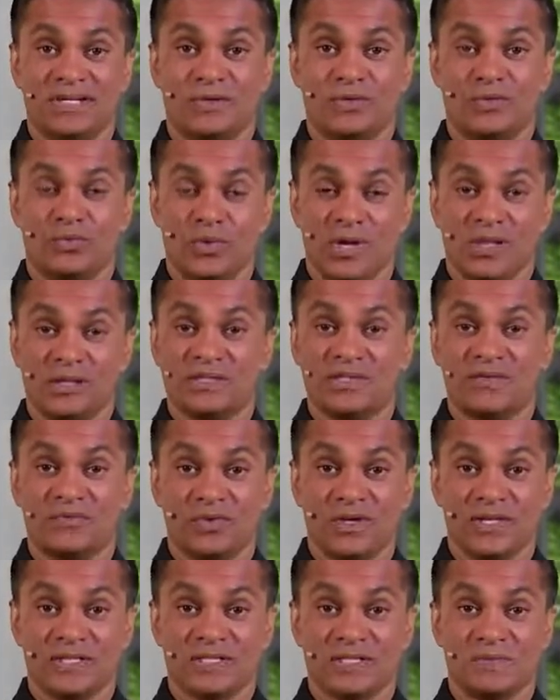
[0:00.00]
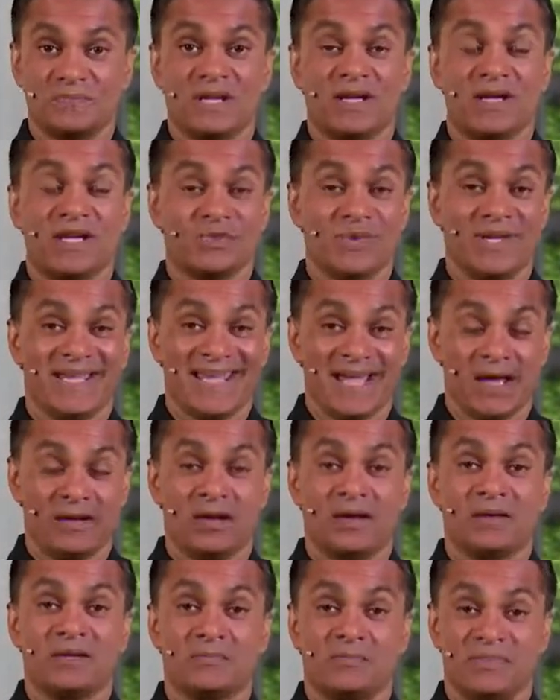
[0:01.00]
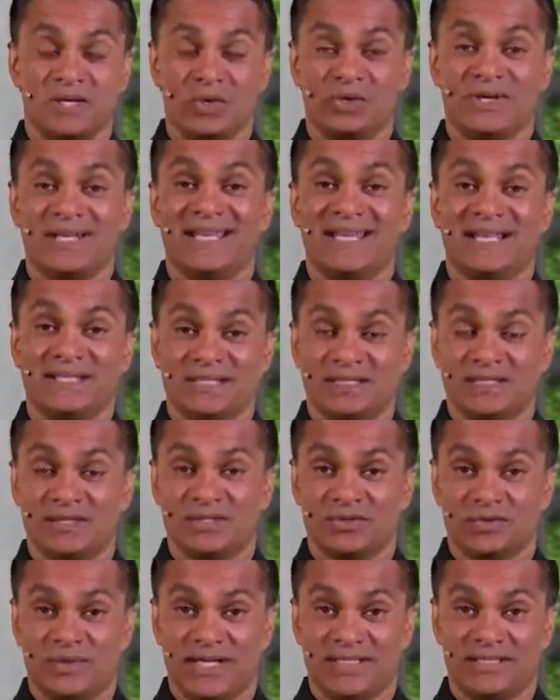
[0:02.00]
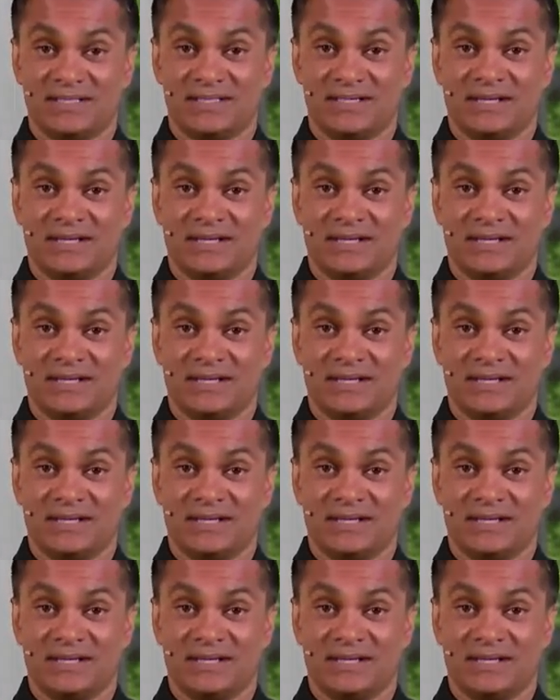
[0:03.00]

relative risks because we cannot compute incidence rates.